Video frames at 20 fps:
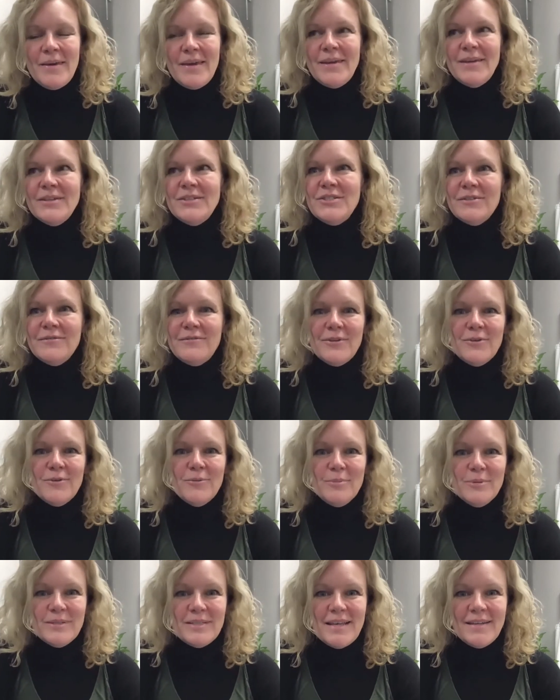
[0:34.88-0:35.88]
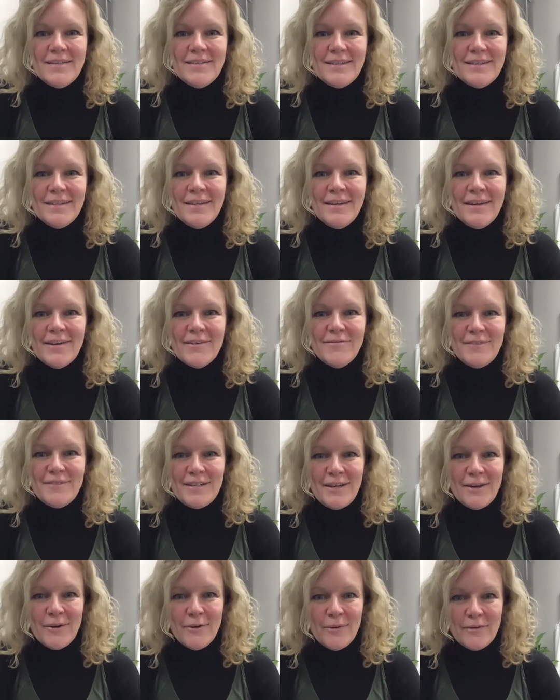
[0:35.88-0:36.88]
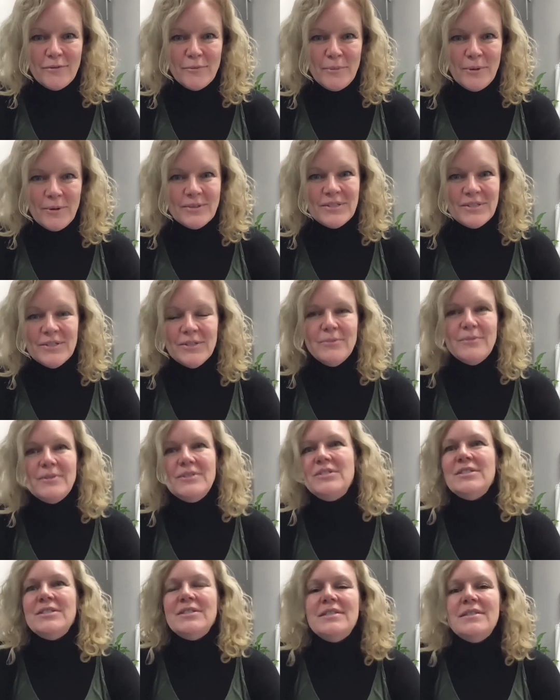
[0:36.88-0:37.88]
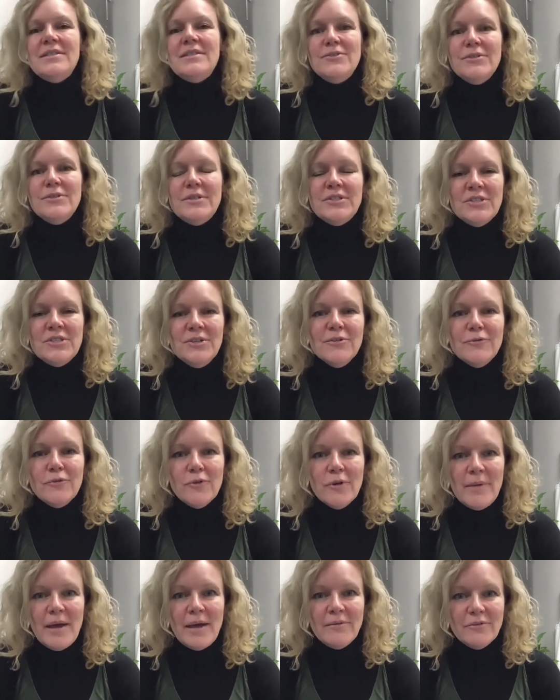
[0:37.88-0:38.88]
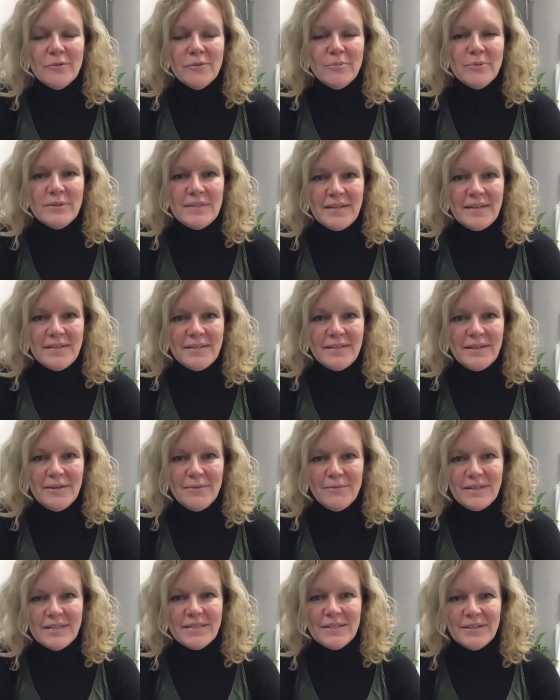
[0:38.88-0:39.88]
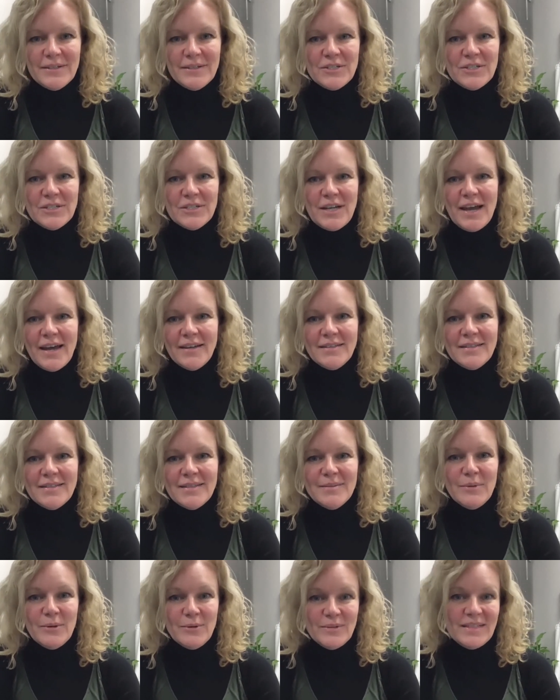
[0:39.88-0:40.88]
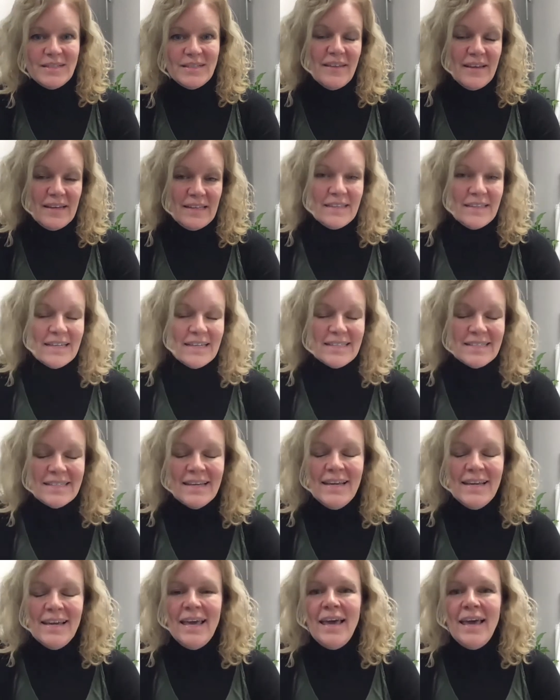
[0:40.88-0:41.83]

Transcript: Each of you presented a video of a poster, which is the traditional format for presenting research at symposia like this.